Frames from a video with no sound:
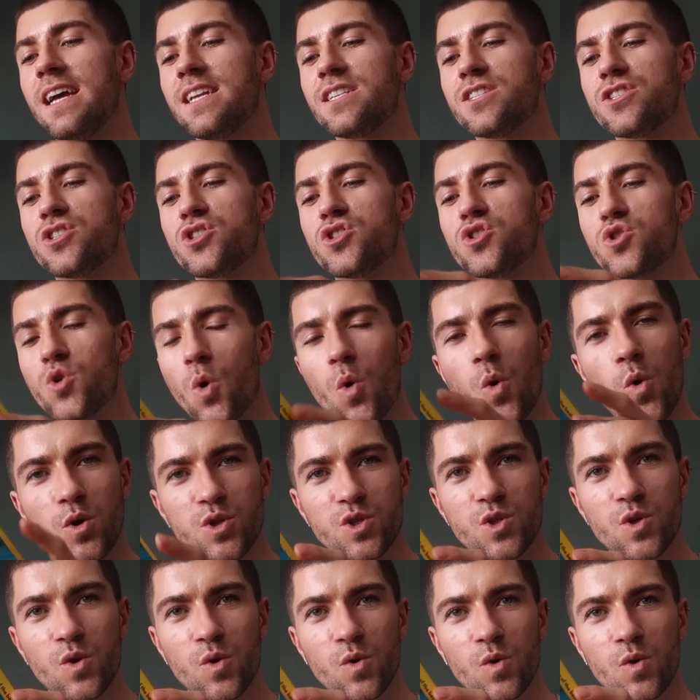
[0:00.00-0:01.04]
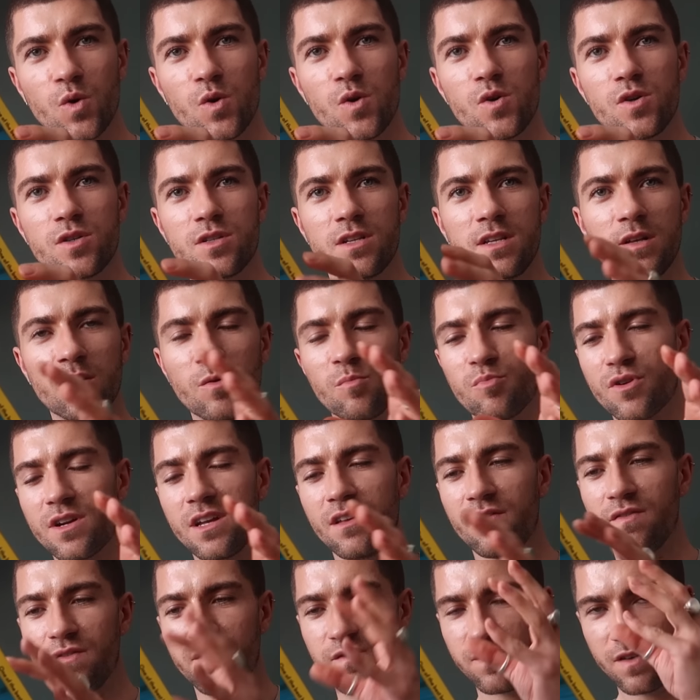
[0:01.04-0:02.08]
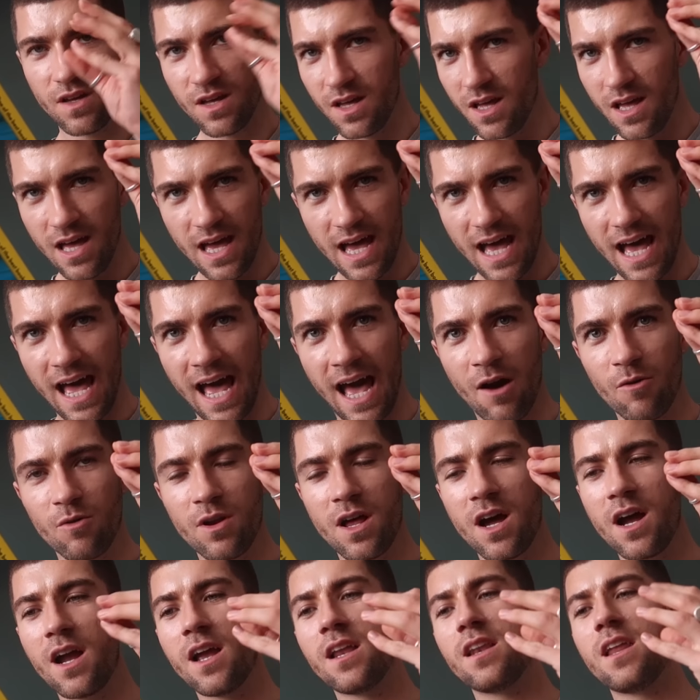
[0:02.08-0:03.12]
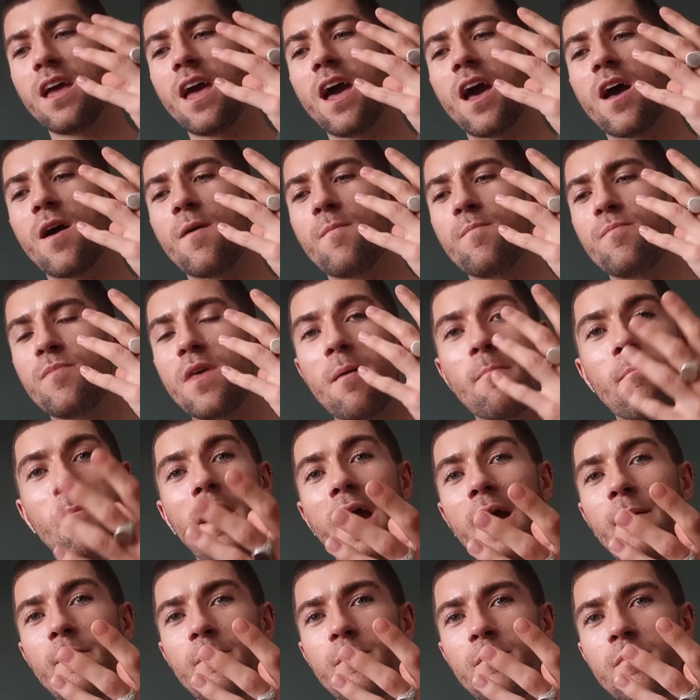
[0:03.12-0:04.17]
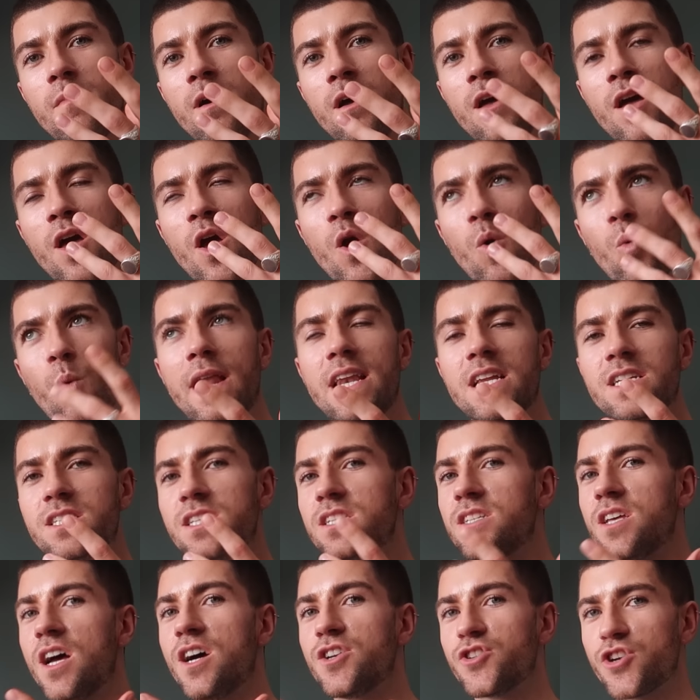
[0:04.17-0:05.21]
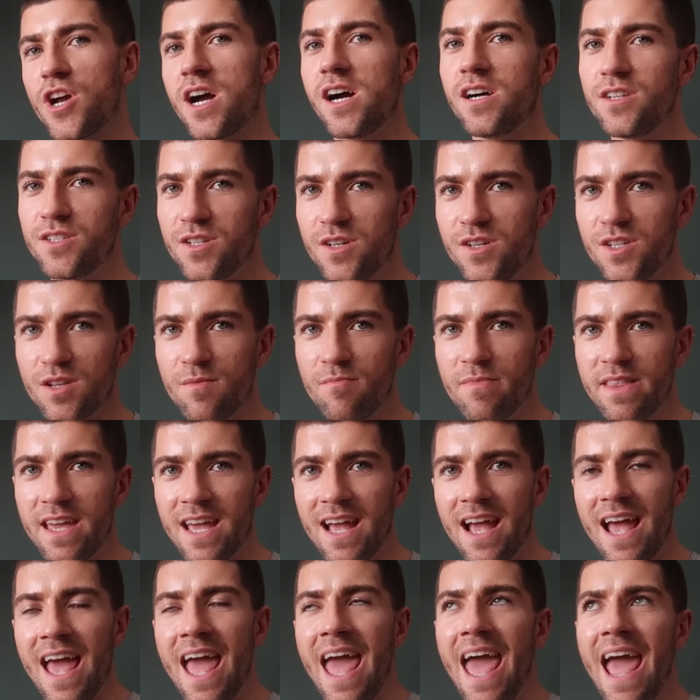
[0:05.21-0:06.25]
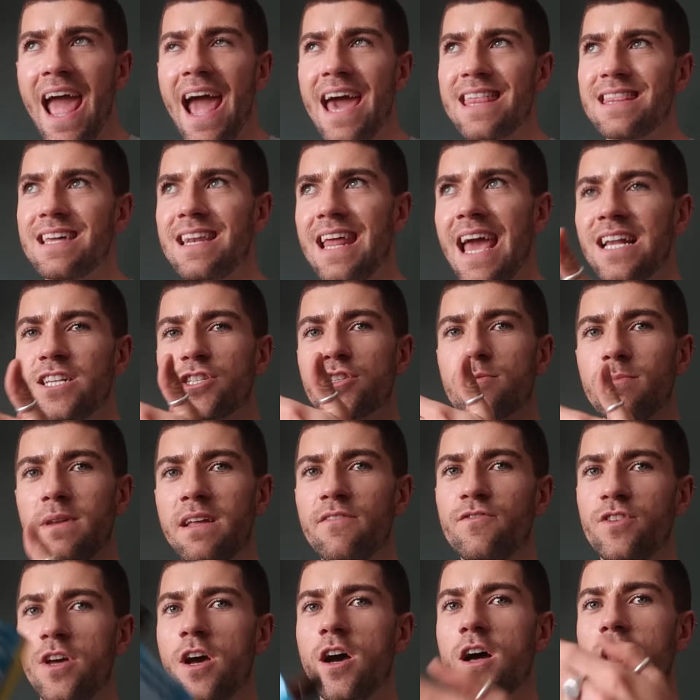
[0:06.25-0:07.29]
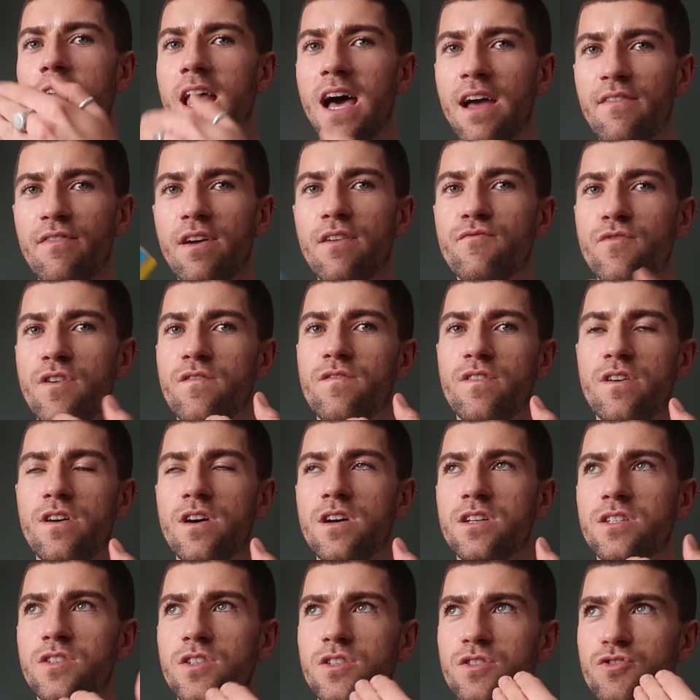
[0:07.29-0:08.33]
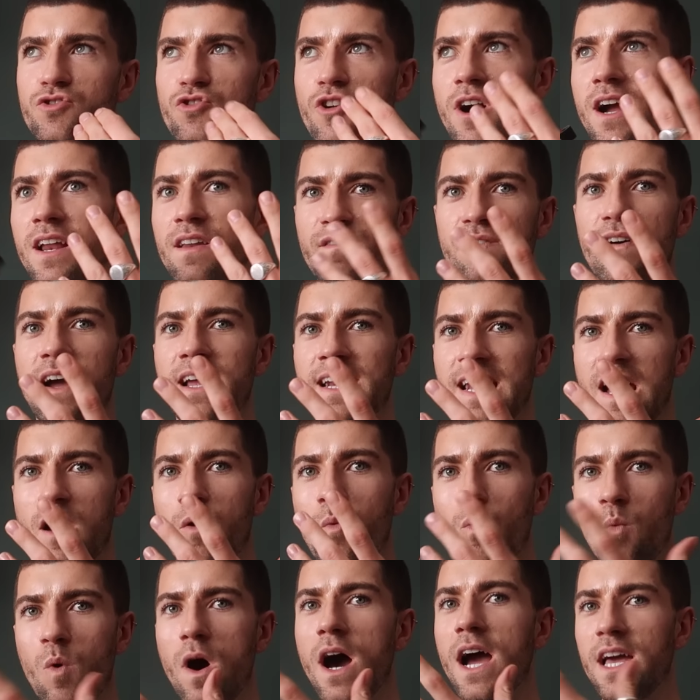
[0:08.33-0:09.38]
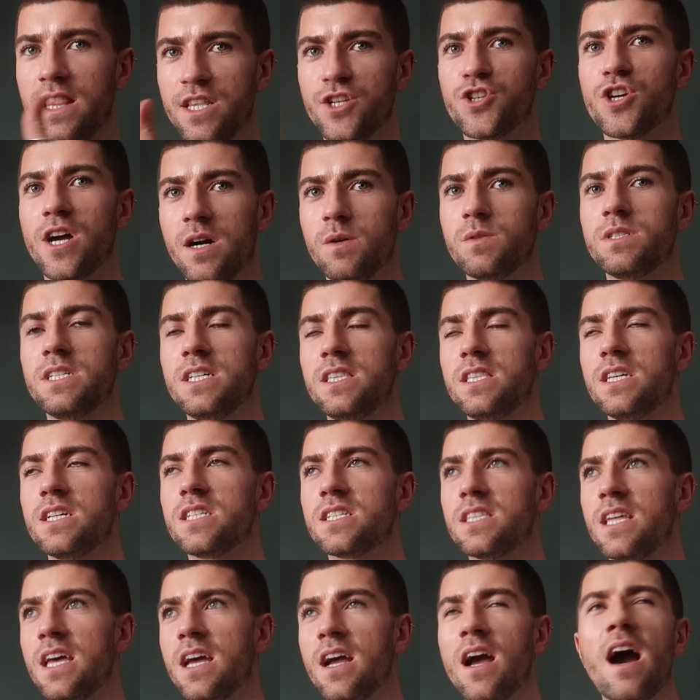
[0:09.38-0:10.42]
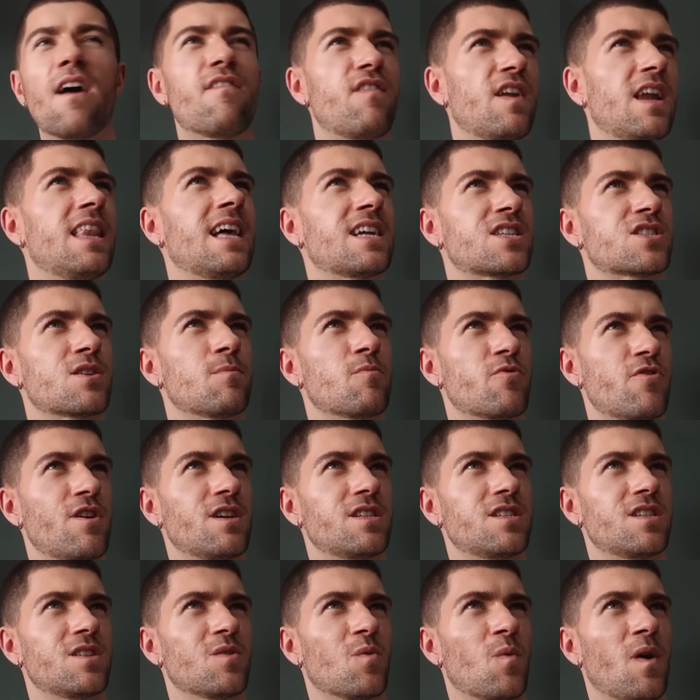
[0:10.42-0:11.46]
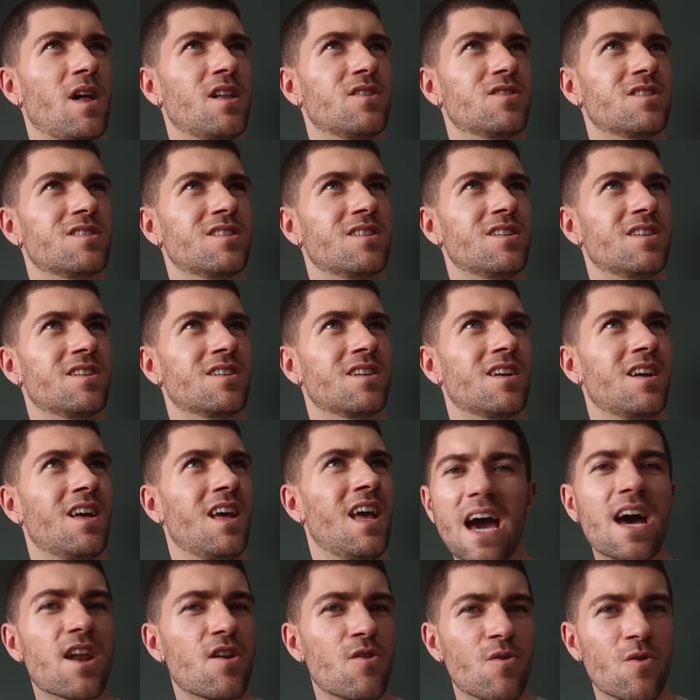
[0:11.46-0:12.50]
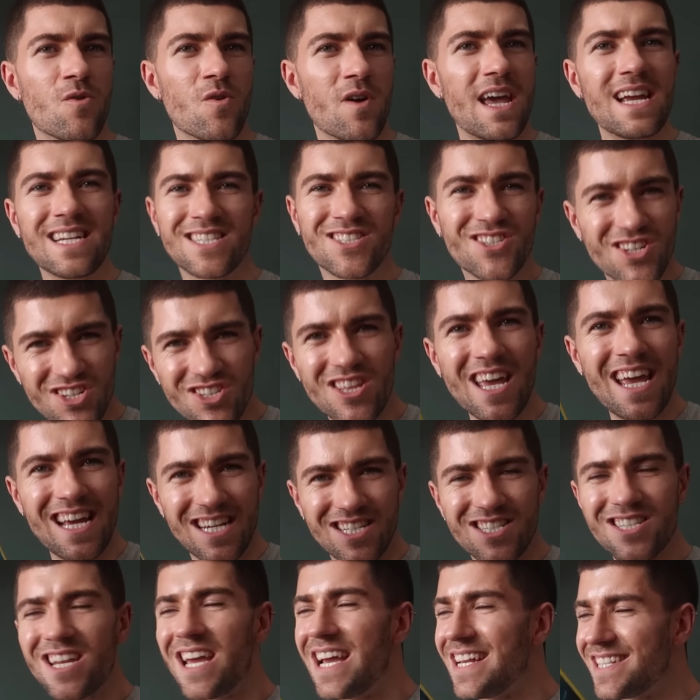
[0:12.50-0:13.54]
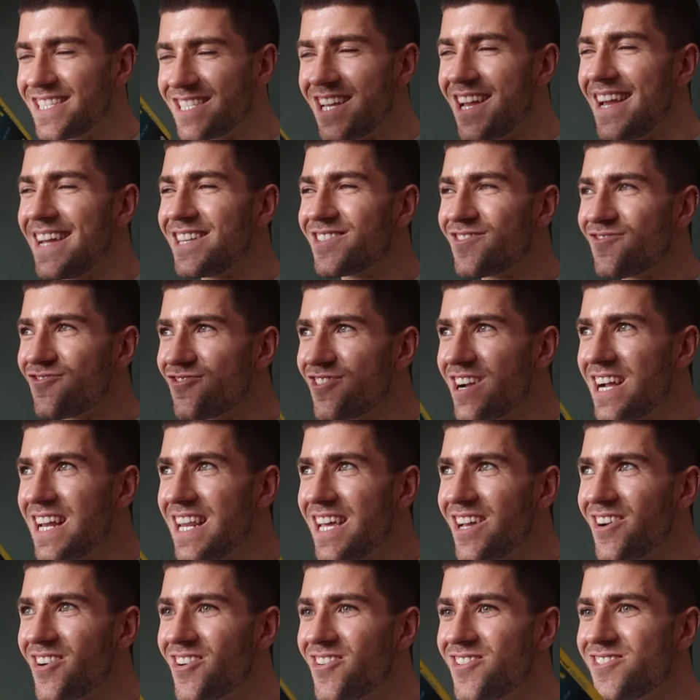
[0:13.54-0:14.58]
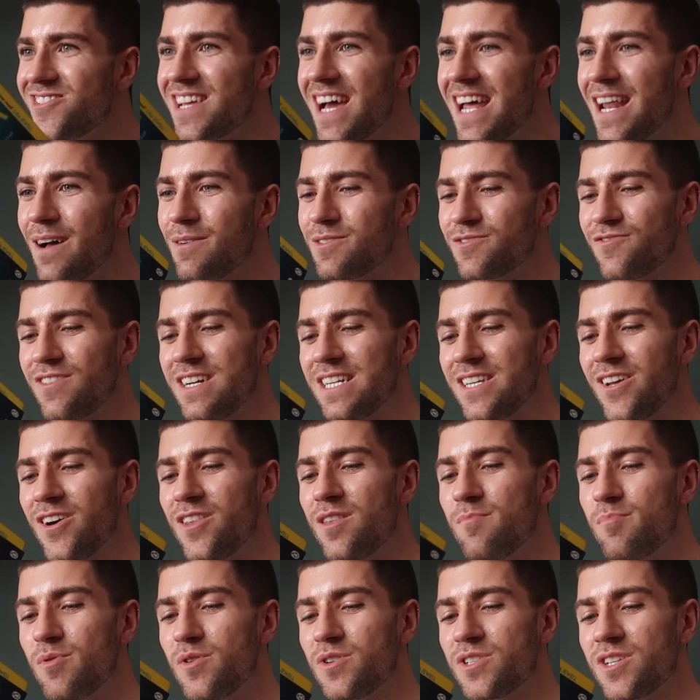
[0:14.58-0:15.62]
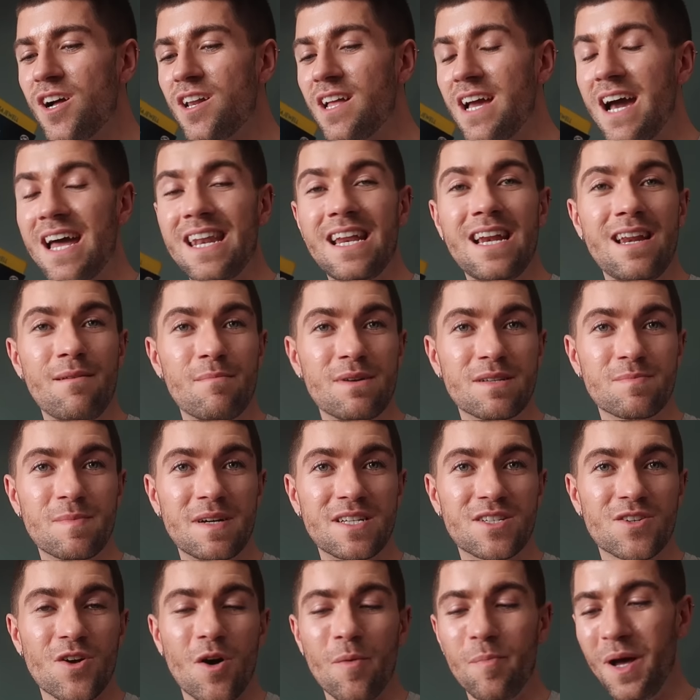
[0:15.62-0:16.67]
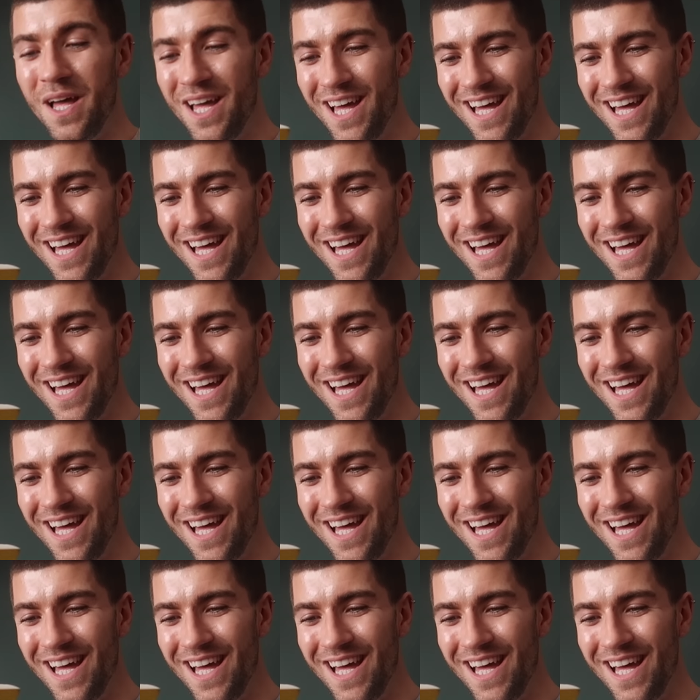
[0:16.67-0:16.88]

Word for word: It's so, so good. A little brief outline, a mum witnesses her child do something and then ends up living her life in reverse, trying to find out why the child did this thing. I feel like that summarizes it well, doesn't it? I don't know, it's just, it's really good. And I was reading it on the bus earlier, I nearly missed my stop.